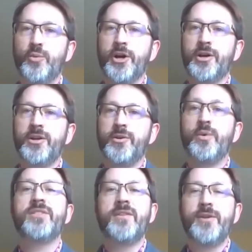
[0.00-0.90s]
work
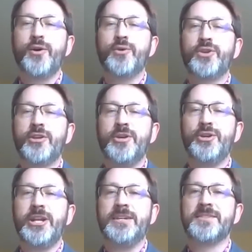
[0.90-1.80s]
within their own
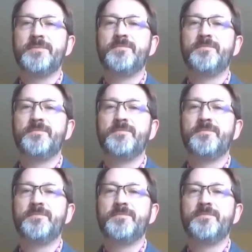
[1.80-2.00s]
communities.